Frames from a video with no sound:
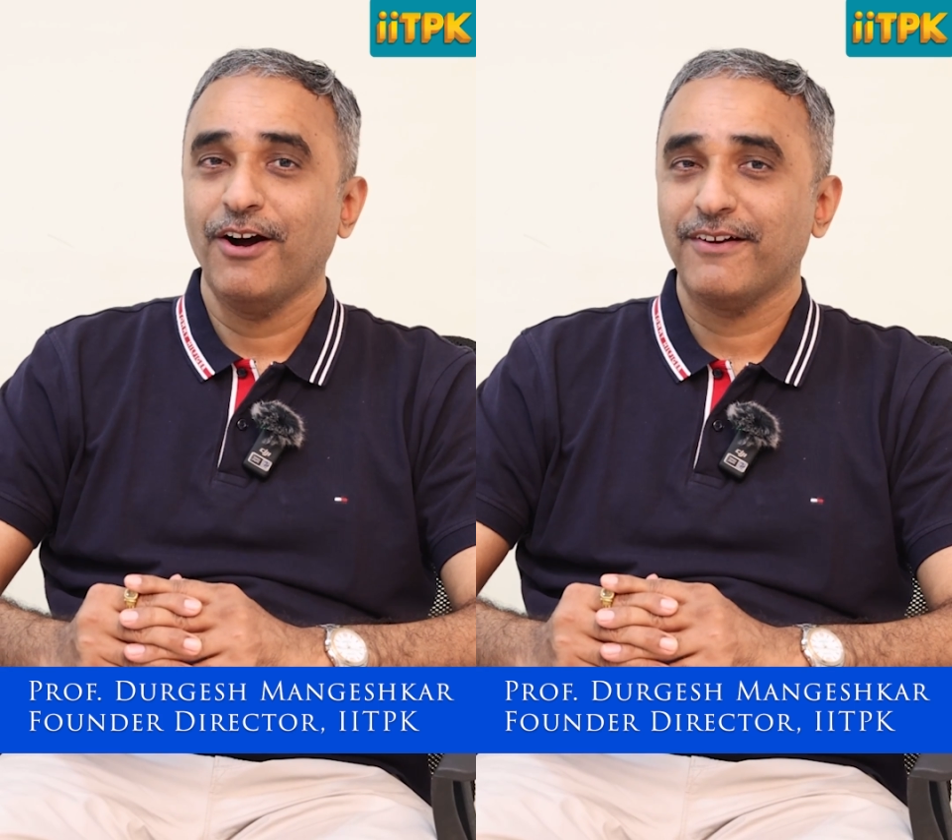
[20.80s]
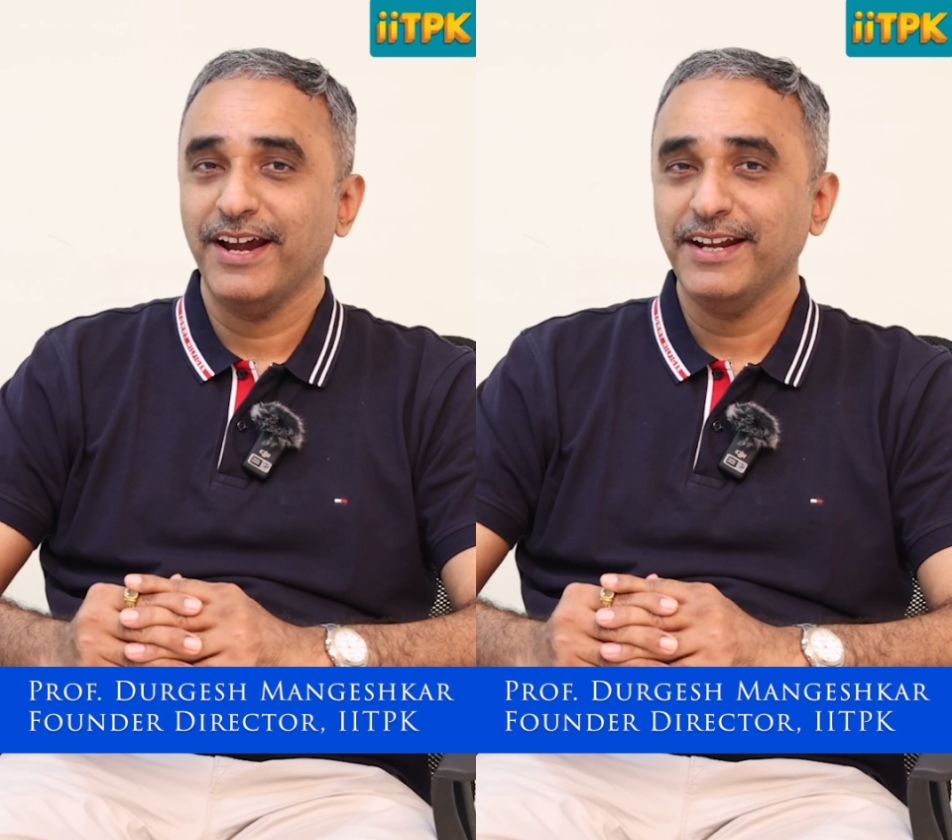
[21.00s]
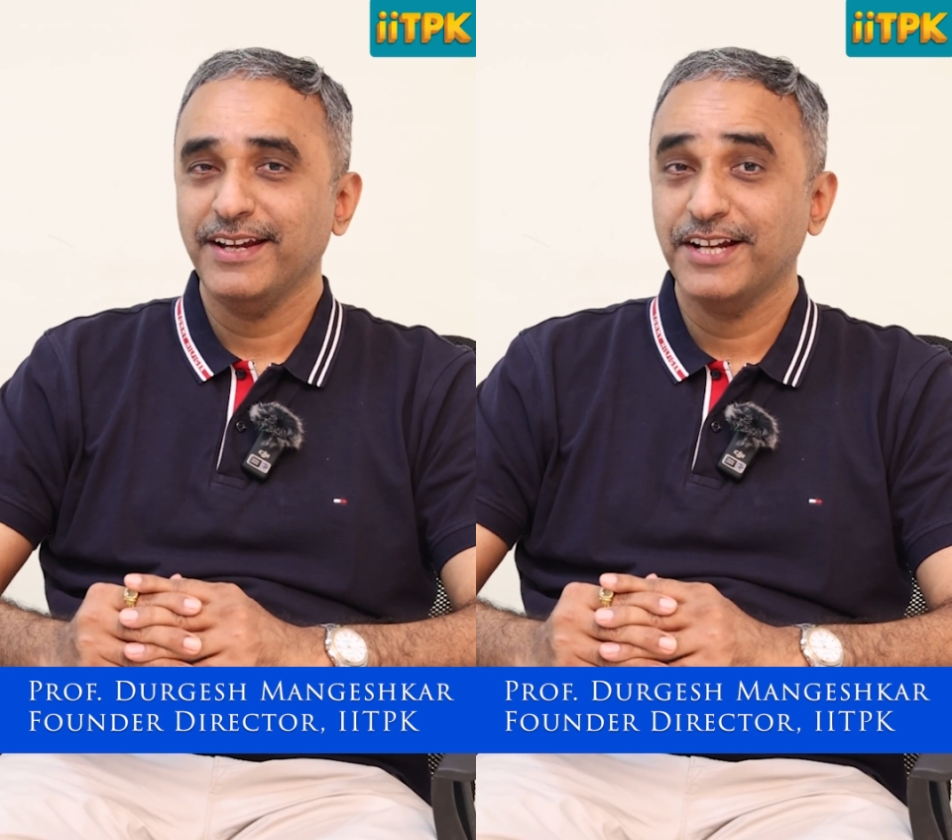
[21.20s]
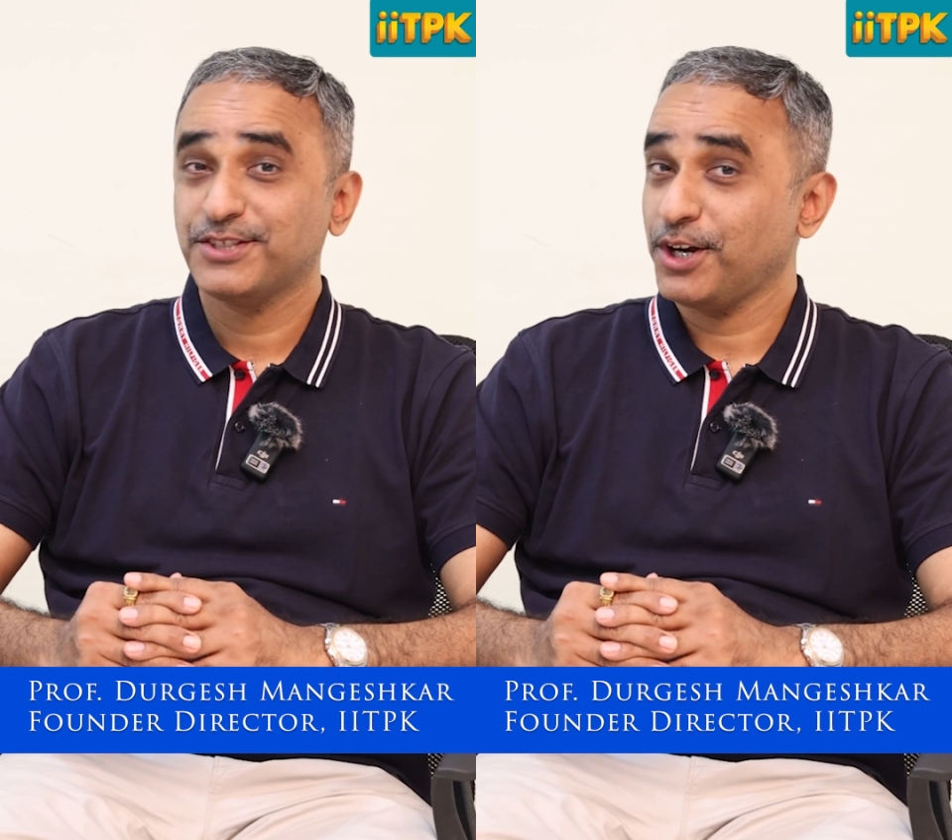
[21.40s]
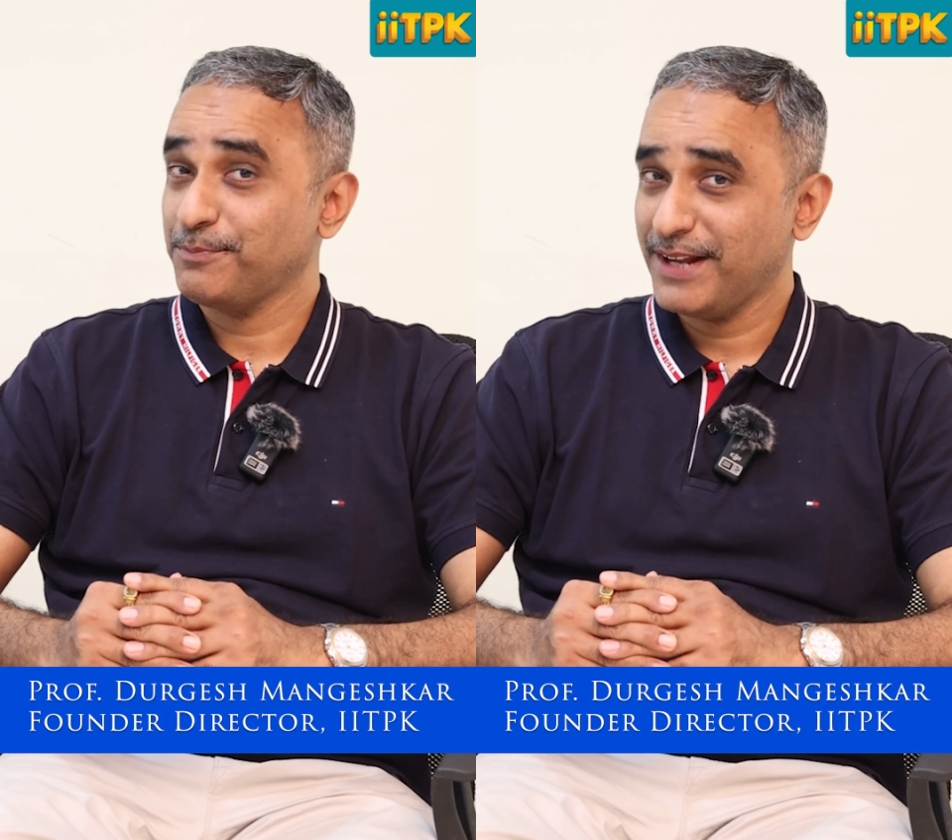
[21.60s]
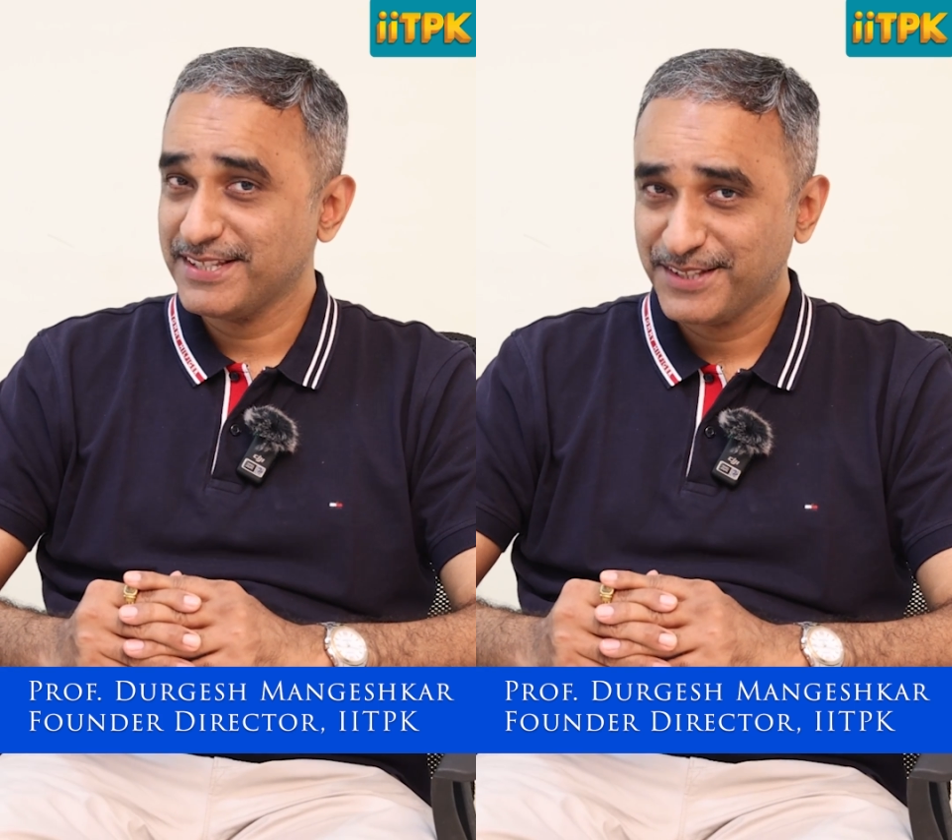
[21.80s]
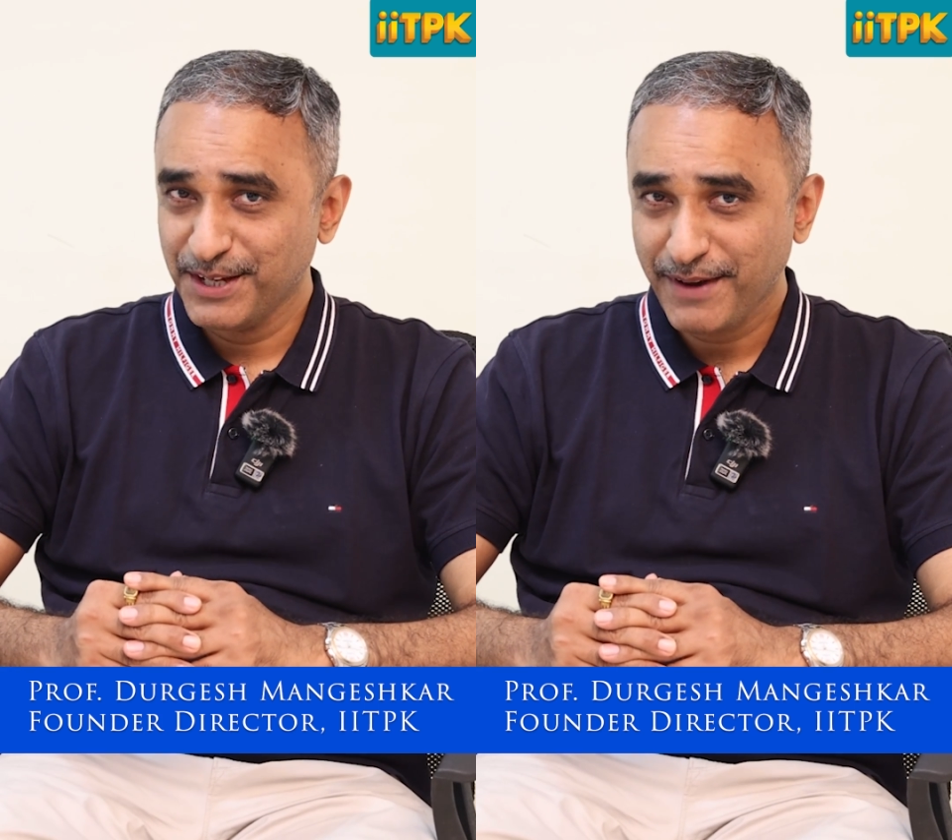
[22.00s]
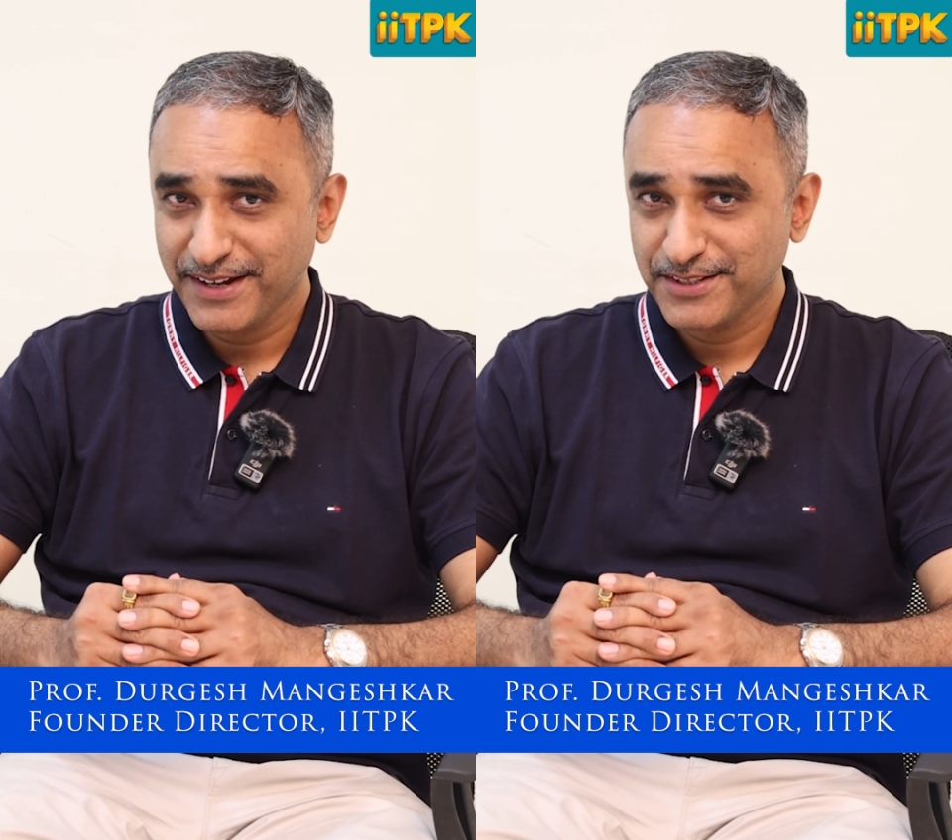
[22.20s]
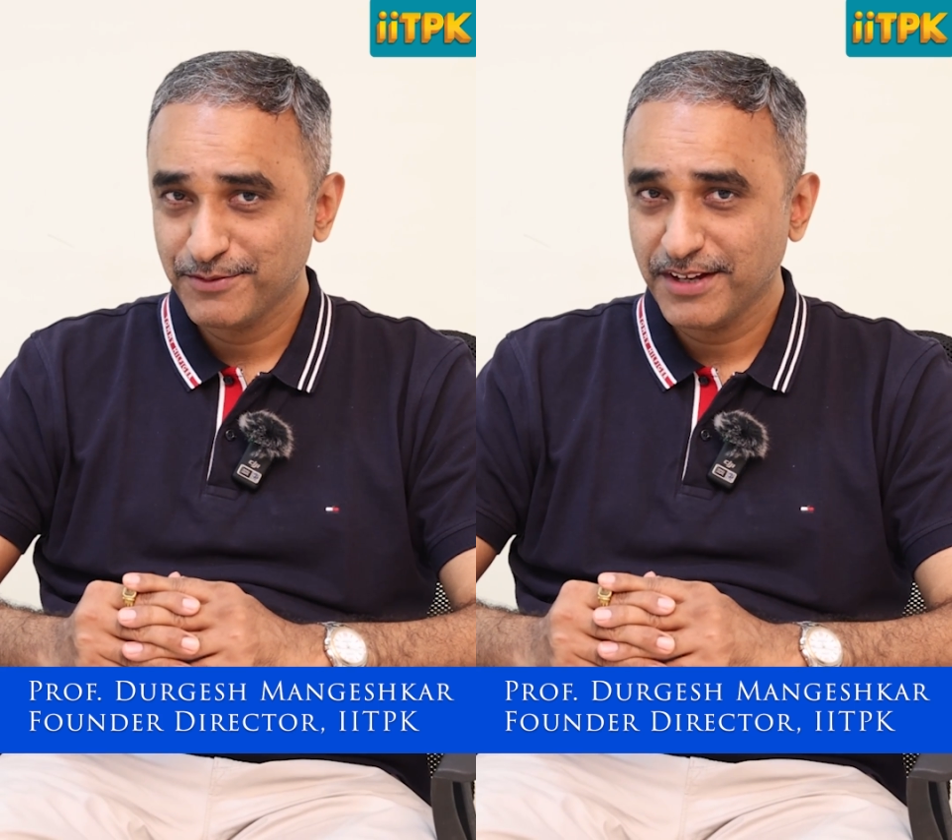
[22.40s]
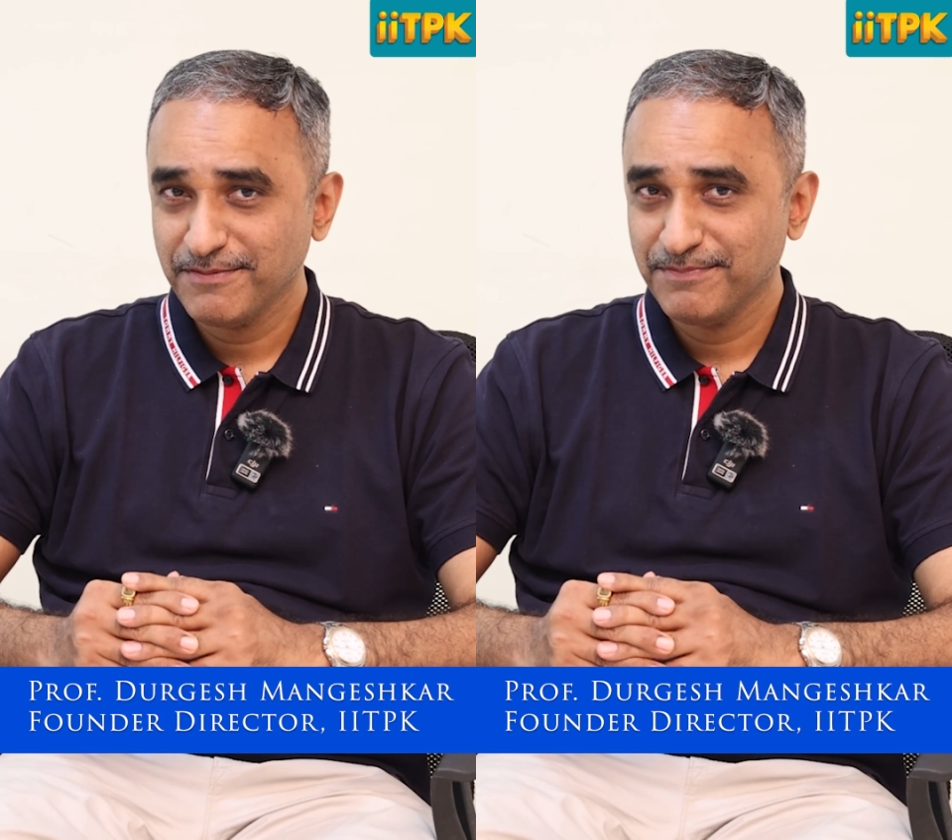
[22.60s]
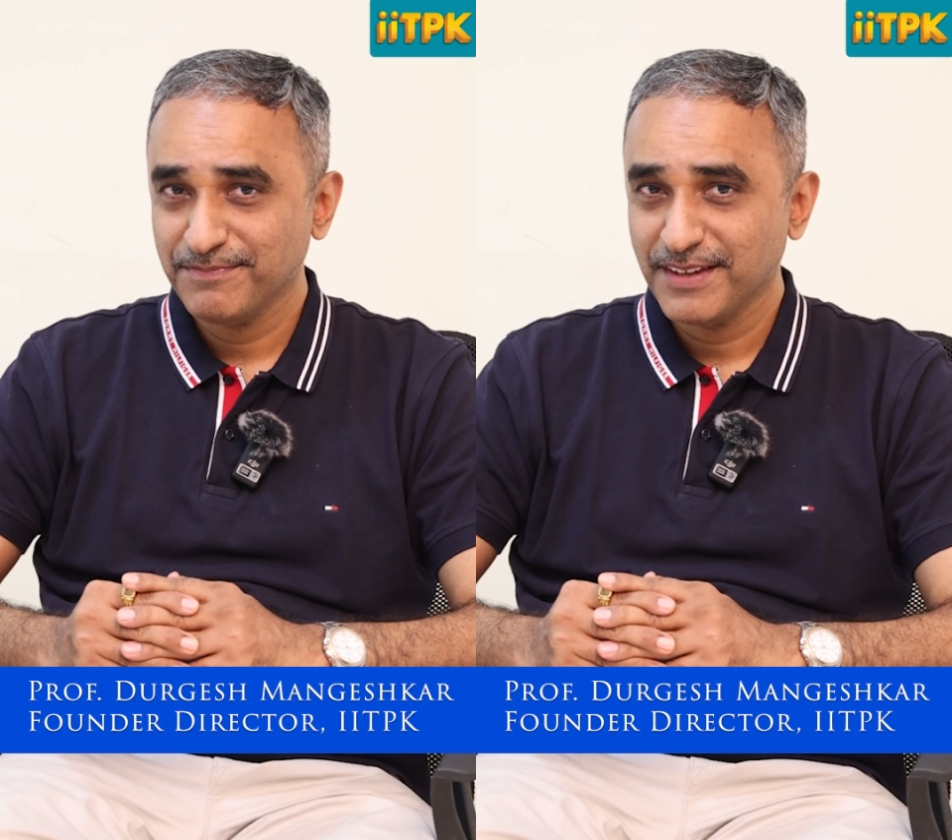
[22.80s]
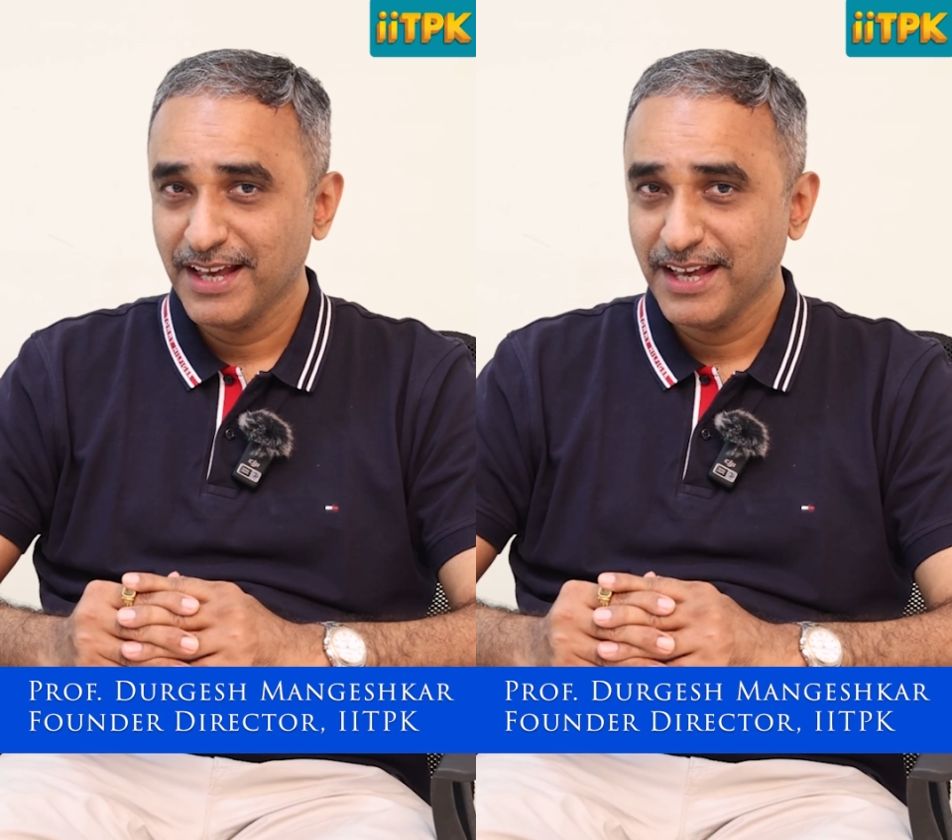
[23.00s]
Alright, it's not plus 3 minus 1